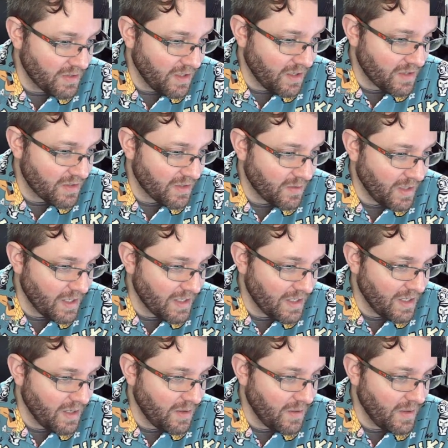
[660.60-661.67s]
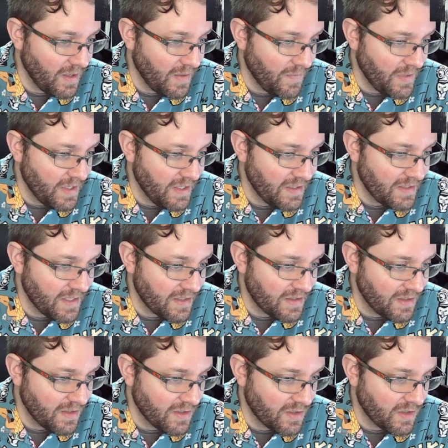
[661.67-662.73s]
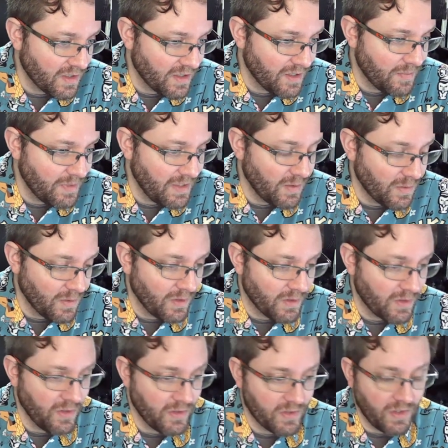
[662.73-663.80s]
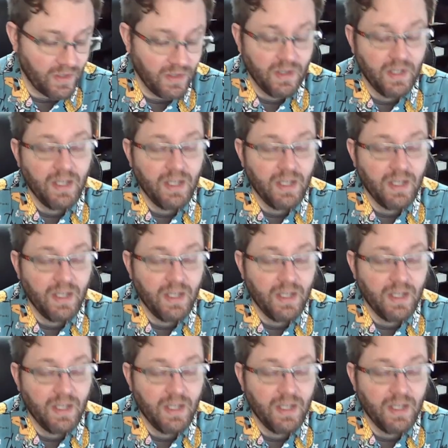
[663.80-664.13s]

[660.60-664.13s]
toxic right now. These next years are going to be a roller coaster.